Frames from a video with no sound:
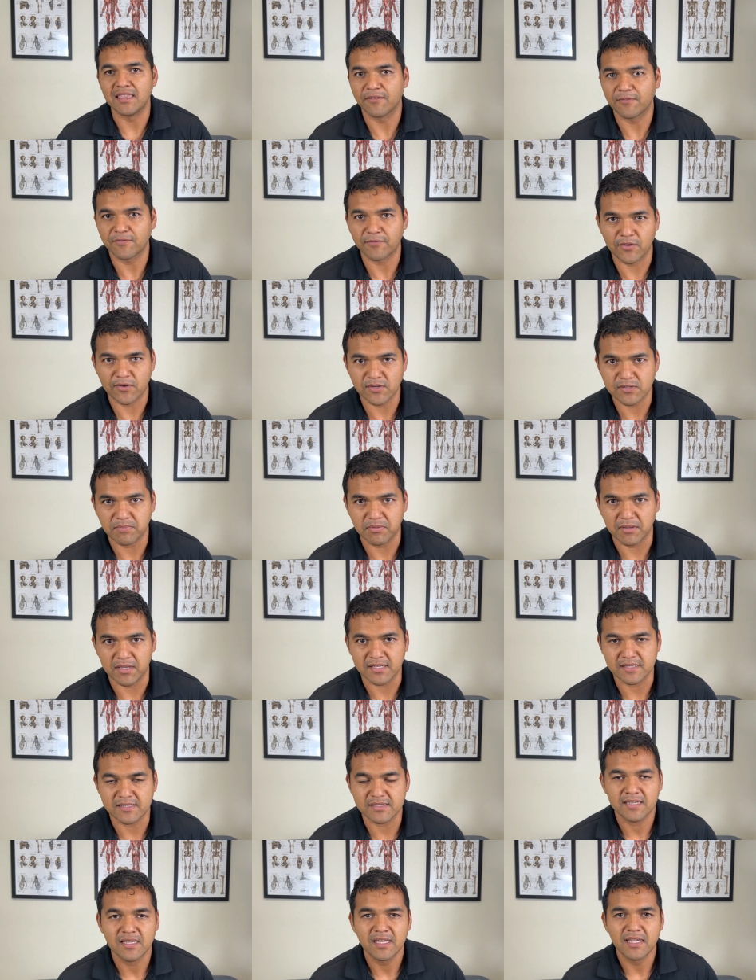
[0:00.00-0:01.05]
in the first
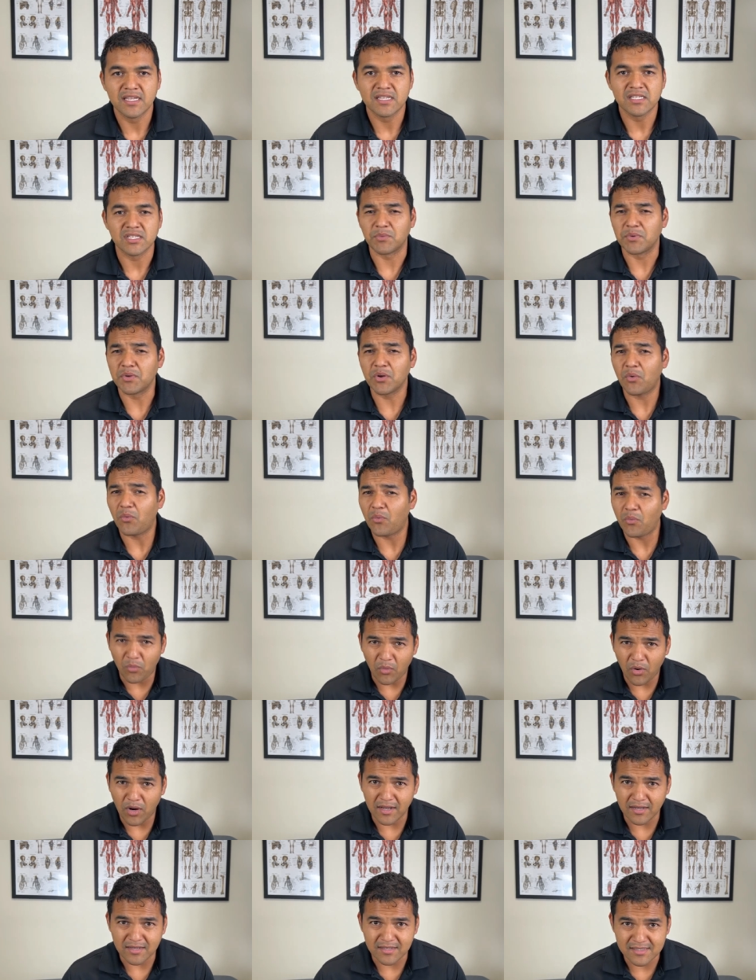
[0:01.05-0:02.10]
place. So we don't
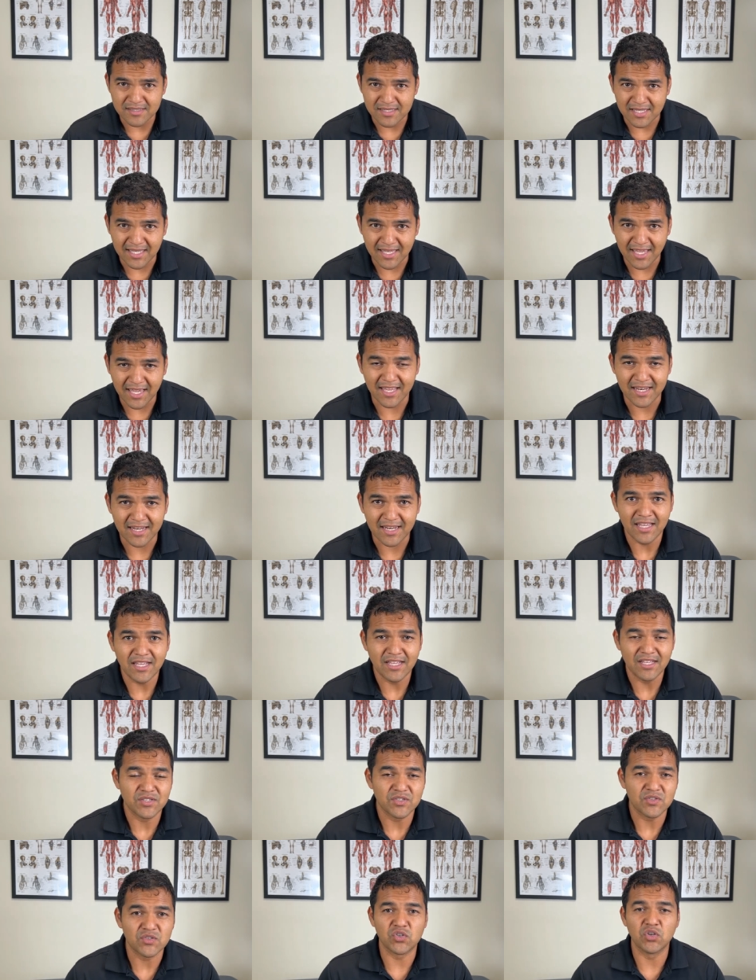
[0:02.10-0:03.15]
want to get
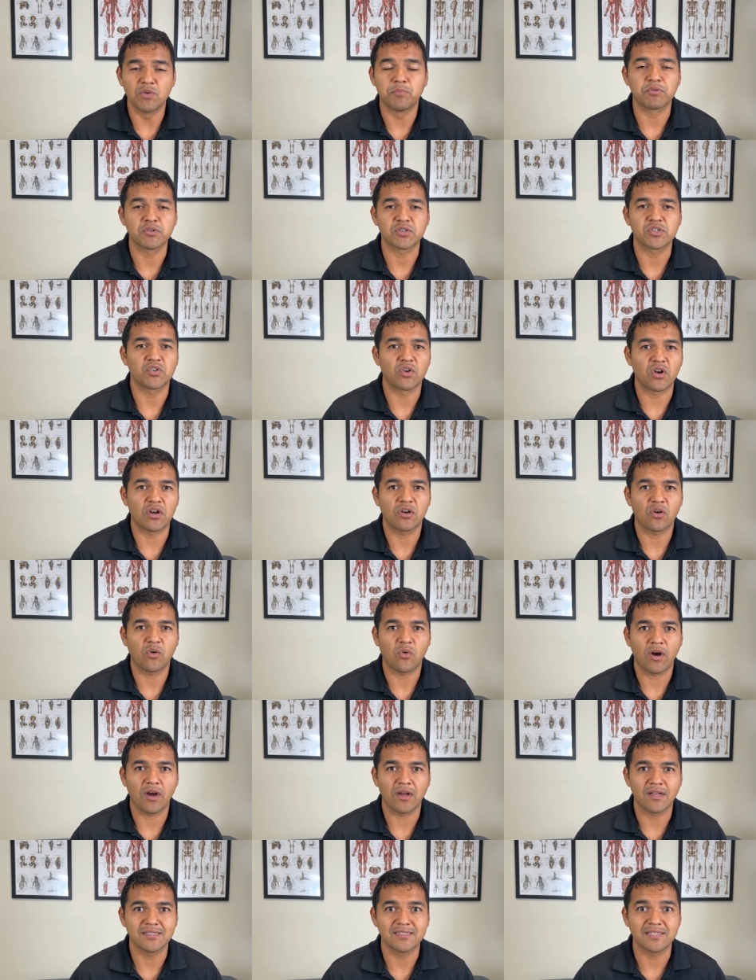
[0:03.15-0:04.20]
super strong
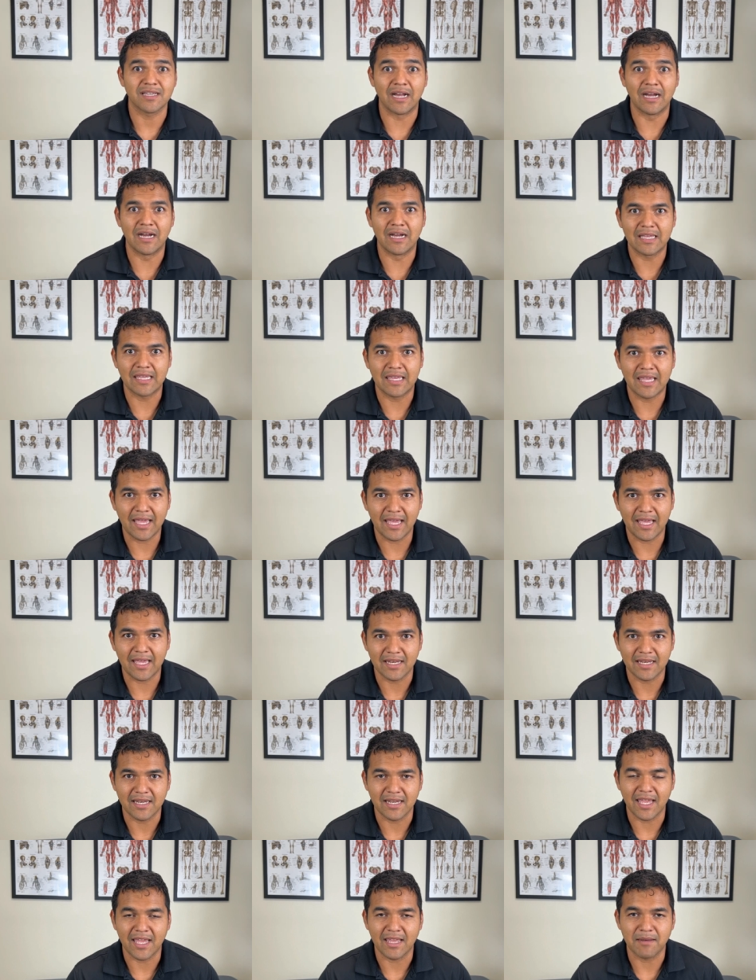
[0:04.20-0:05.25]
quads
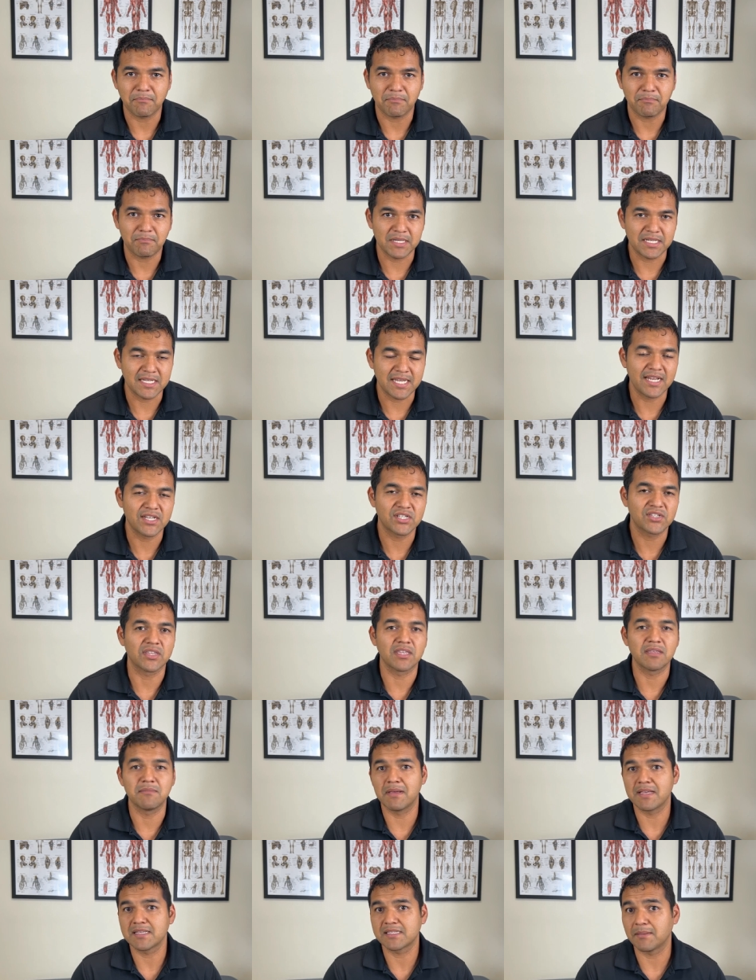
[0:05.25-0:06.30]
again and
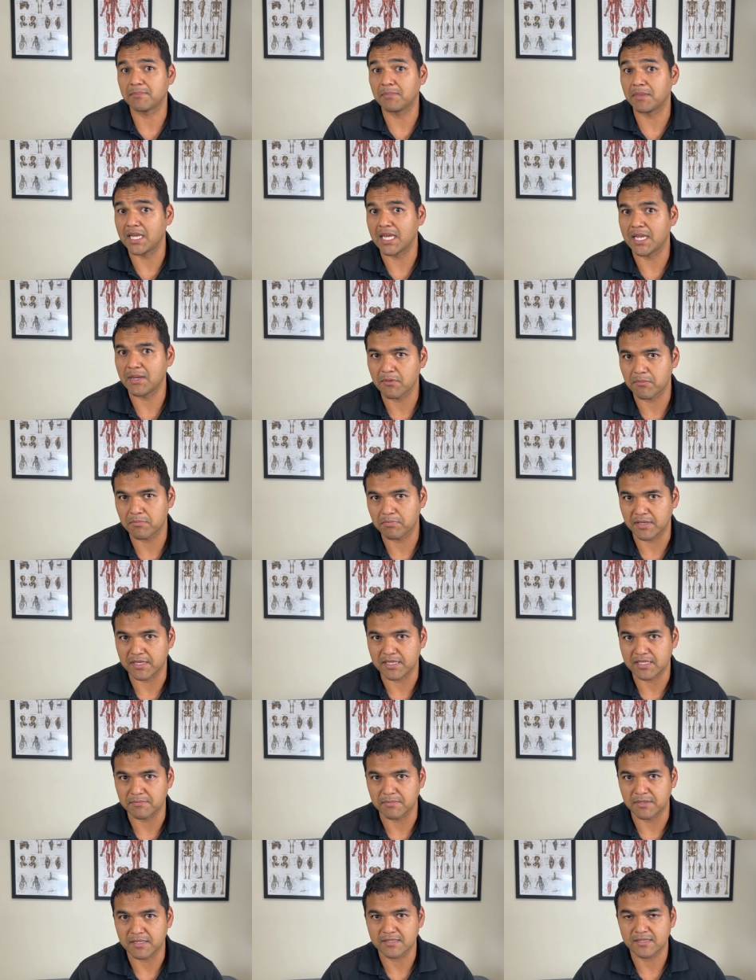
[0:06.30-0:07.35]
potentially mess up the knee
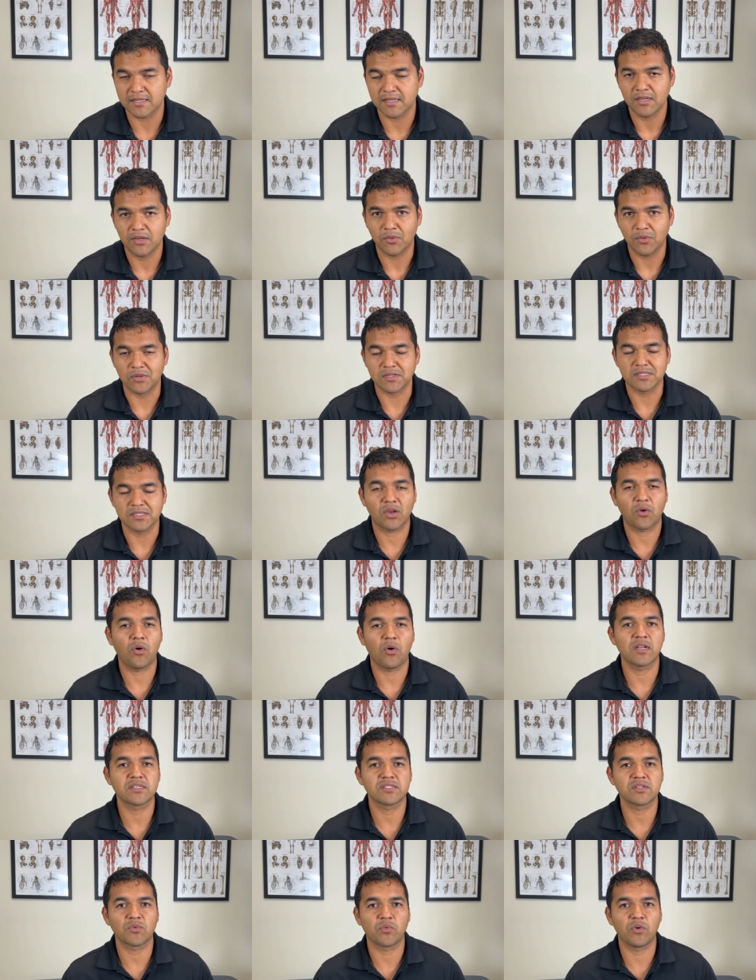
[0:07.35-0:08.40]
replacement. Once the
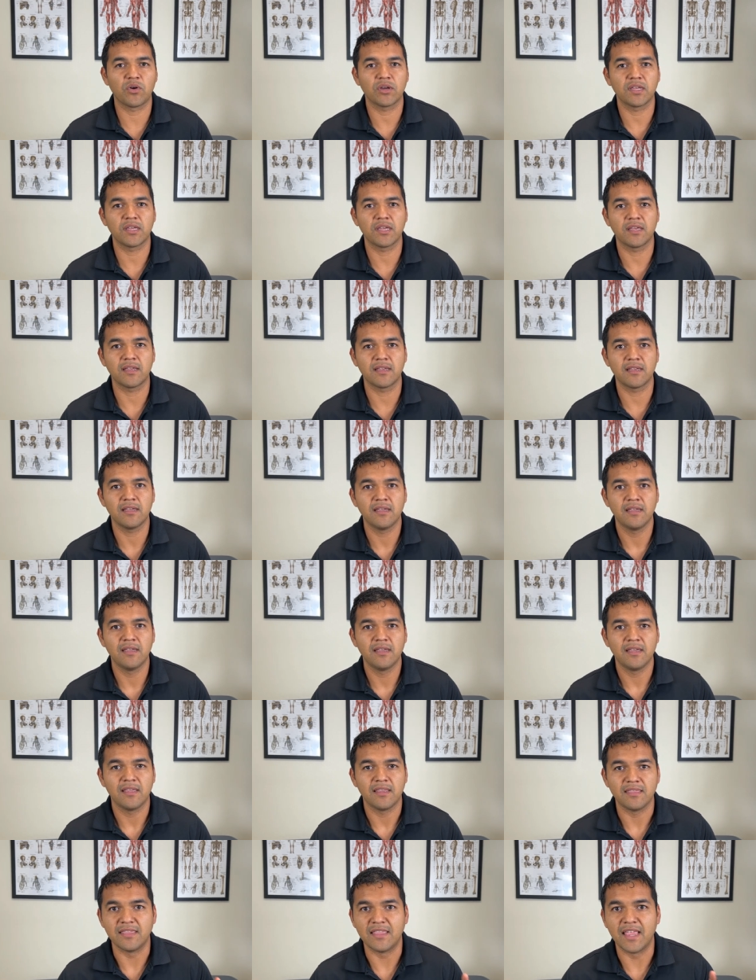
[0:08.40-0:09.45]
quads are working,
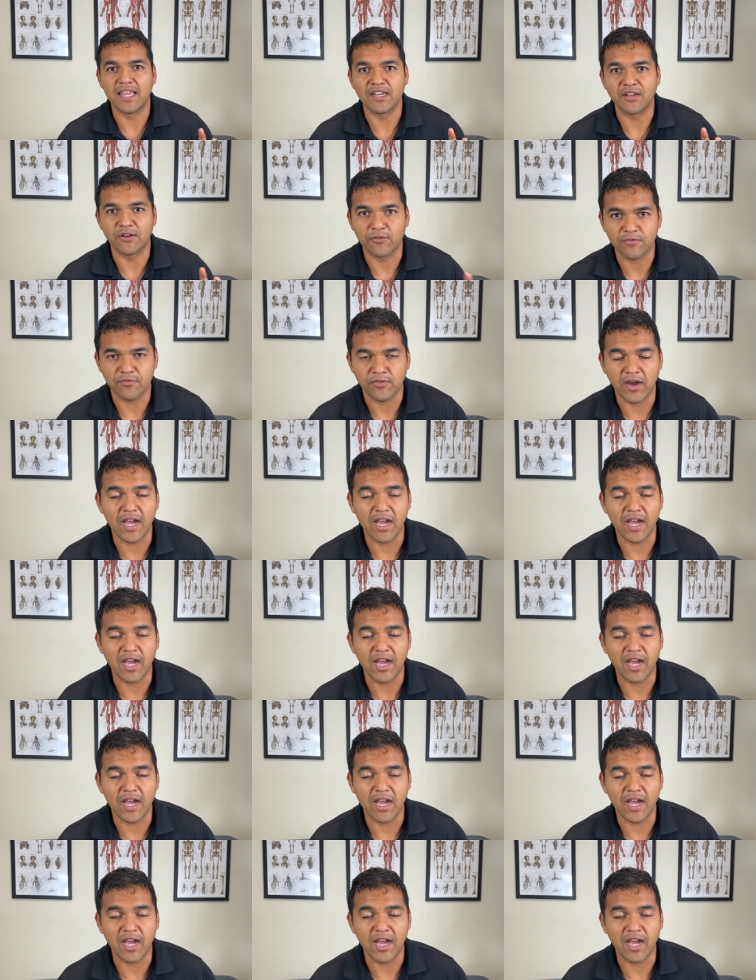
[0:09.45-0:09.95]
then you're